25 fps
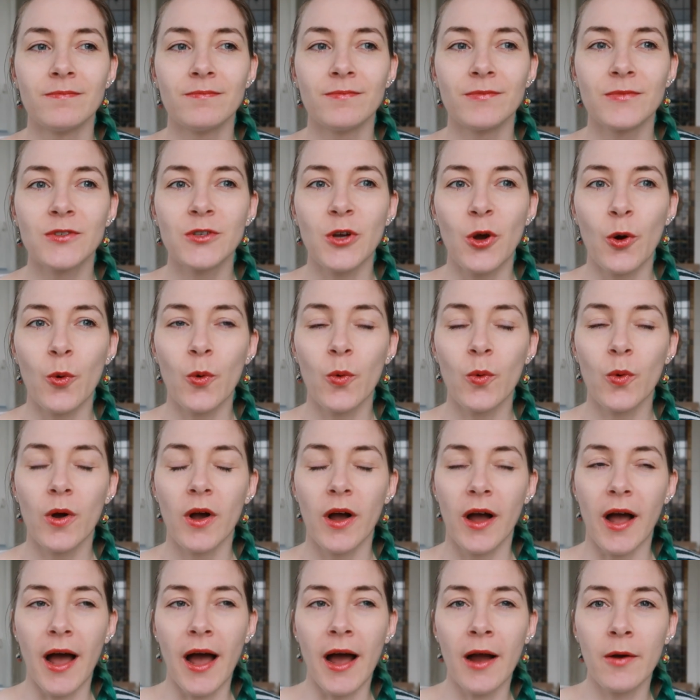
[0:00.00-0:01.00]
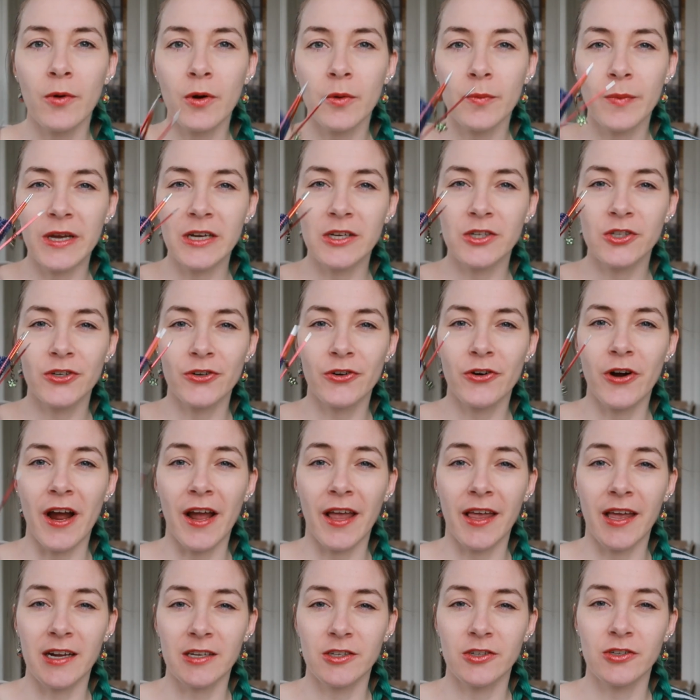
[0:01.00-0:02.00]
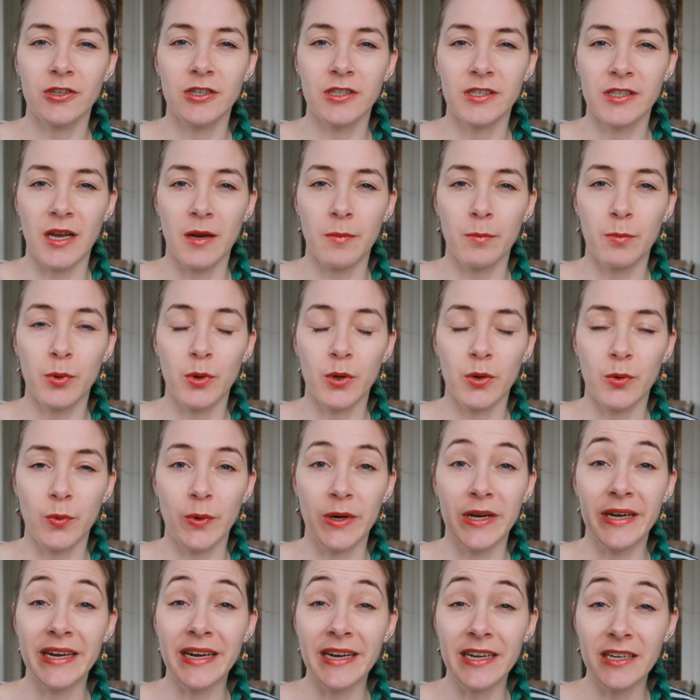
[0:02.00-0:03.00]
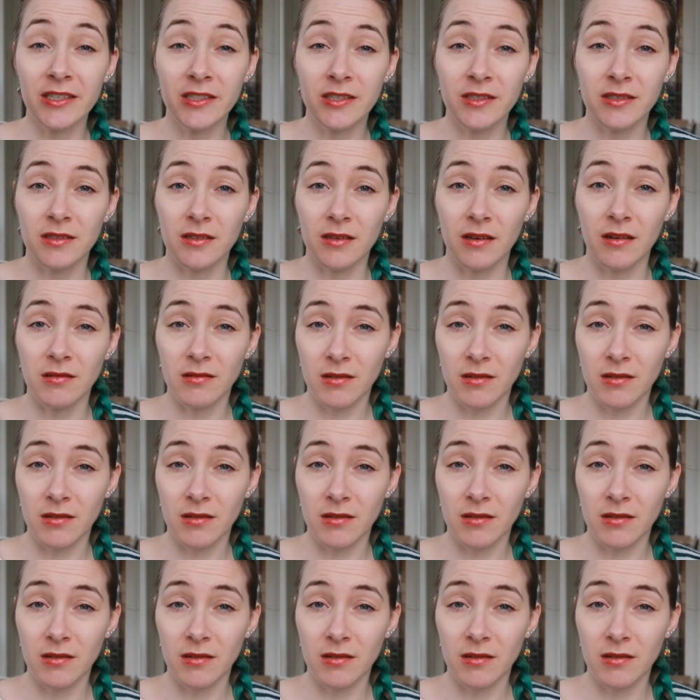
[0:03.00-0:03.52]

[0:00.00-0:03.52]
So I will make sure I get to the same point with this